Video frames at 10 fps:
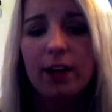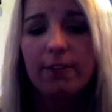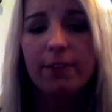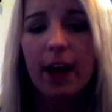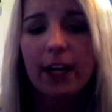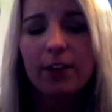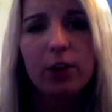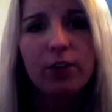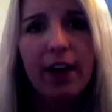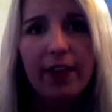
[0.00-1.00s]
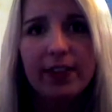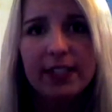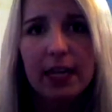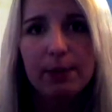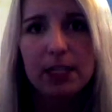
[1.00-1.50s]
if any of you have had the
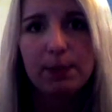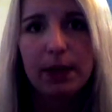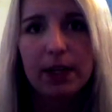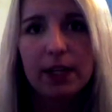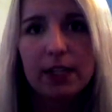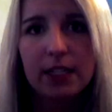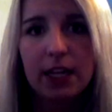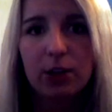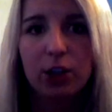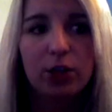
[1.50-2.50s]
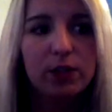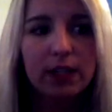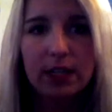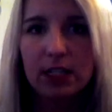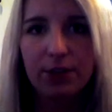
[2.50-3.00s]
same experience and you're
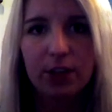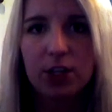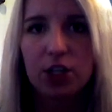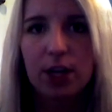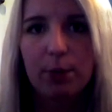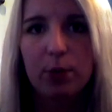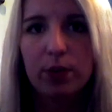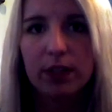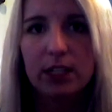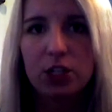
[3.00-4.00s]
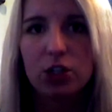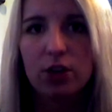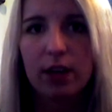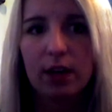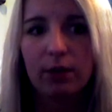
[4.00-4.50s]
using a different shampoo and
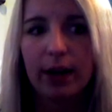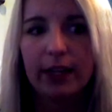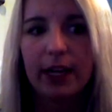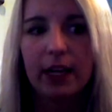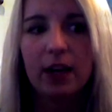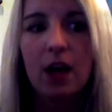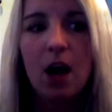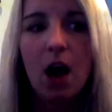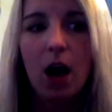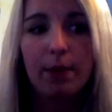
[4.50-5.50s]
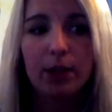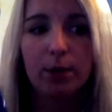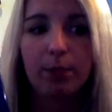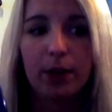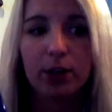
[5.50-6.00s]
conditioner than a Redken,
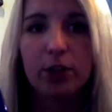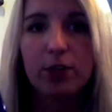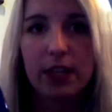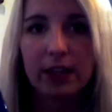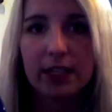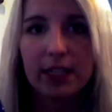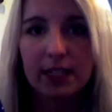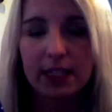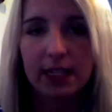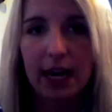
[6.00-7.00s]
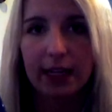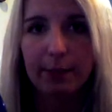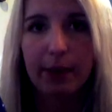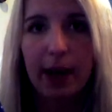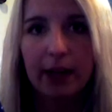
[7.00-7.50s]
but you're using this as a
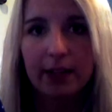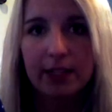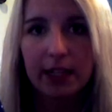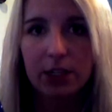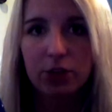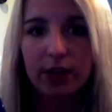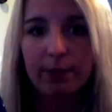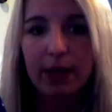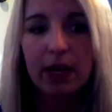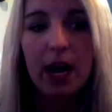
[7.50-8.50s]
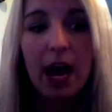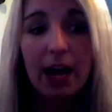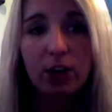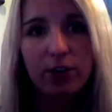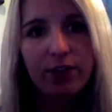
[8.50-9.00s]
styling product, as like a treatment,
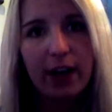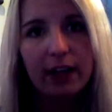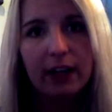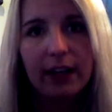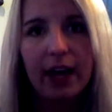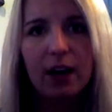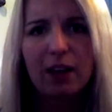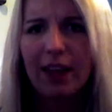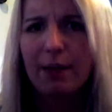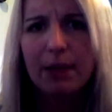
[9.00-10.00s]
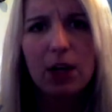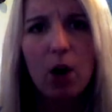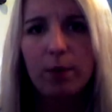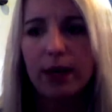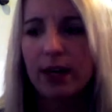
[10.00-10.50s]
and you're finding that, let me
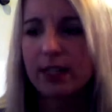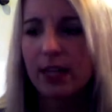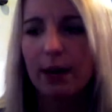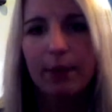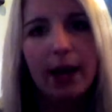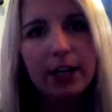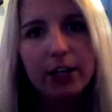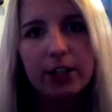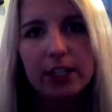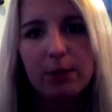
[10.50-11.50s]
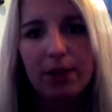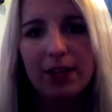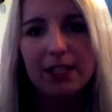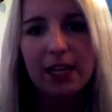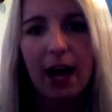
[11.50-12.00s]
know, because I'm kind of curious about
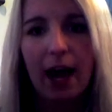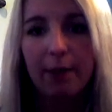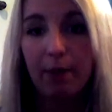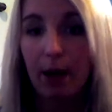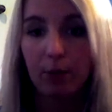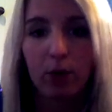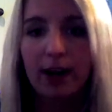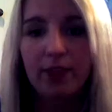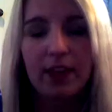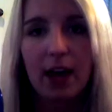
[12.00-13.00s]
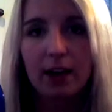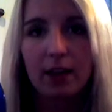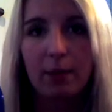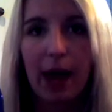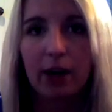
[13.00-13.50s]
this. I'm right at the end
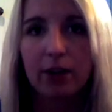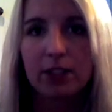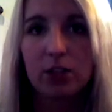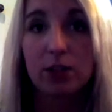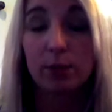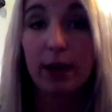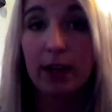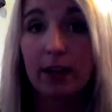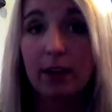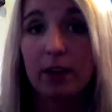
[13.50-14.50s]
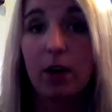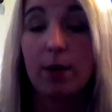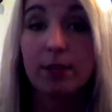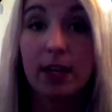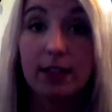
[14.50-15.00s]
of the bottle, so it's ready. You
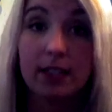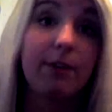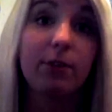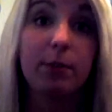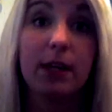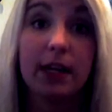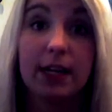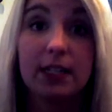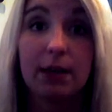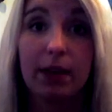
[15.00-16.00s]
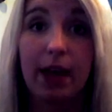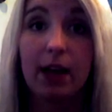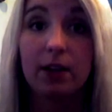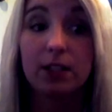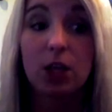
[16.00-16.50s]
know, it's time for me to get something
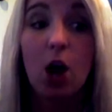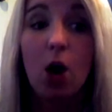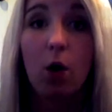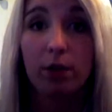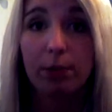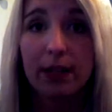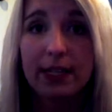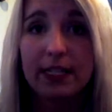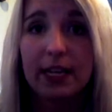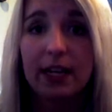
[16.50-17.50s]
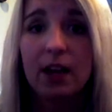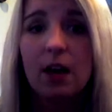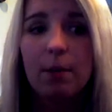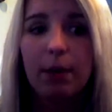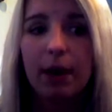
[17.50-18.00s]
else or replace it,
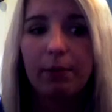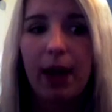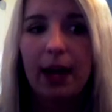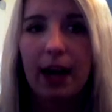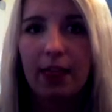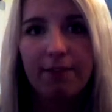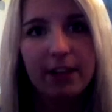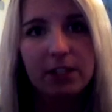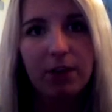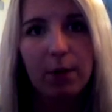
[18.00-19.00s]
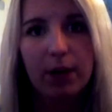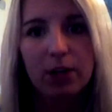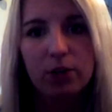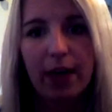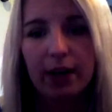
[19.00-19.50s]
but I'm kind of on the fence if I want
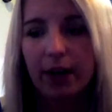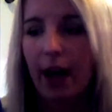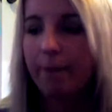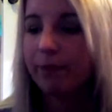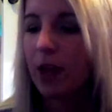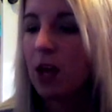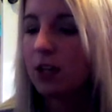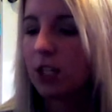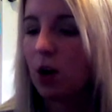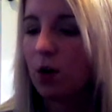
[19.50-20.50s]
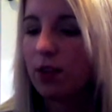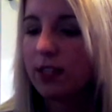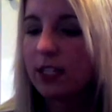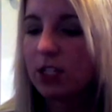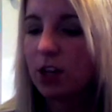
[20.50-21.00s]
to do that or not. So
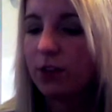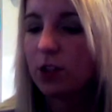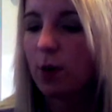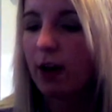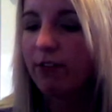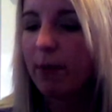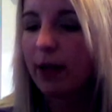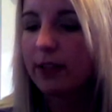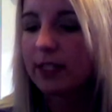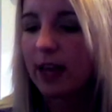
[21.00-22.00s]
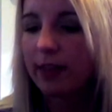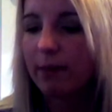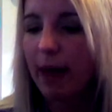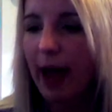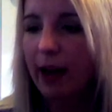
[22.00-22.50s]
this is good for 12 months. It's on
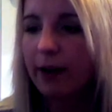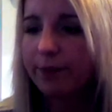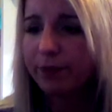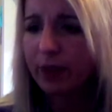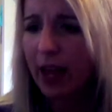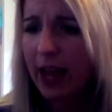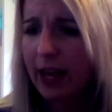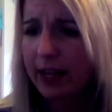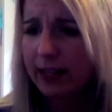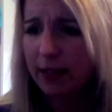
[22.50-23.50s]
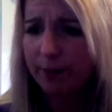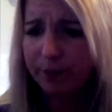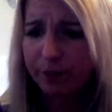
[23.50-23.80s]
the back, and